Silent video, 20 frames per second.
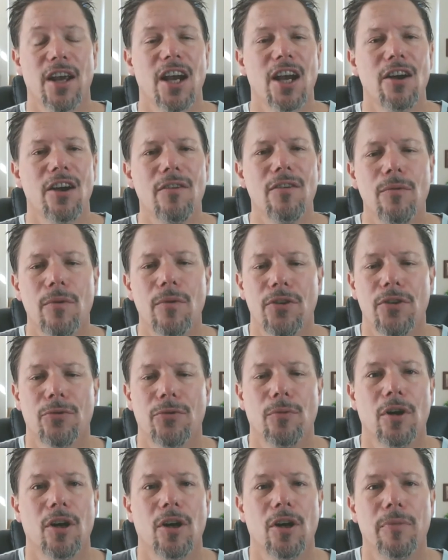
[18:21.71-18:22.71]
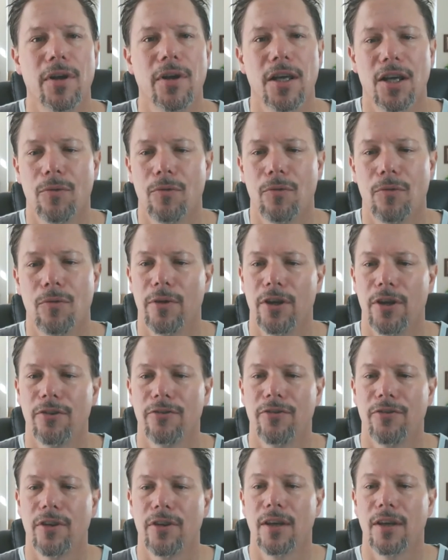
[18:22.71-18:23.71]
everyone's well-being will
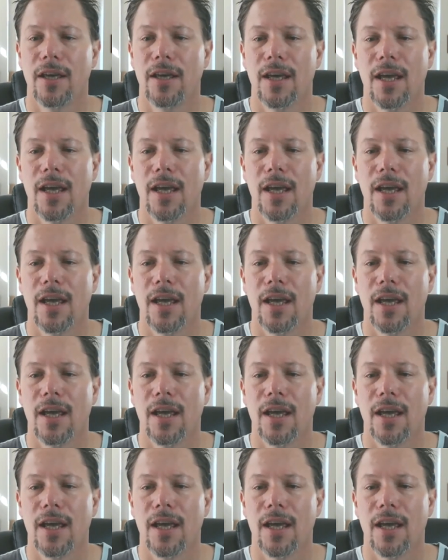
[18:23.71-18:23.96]
benefit,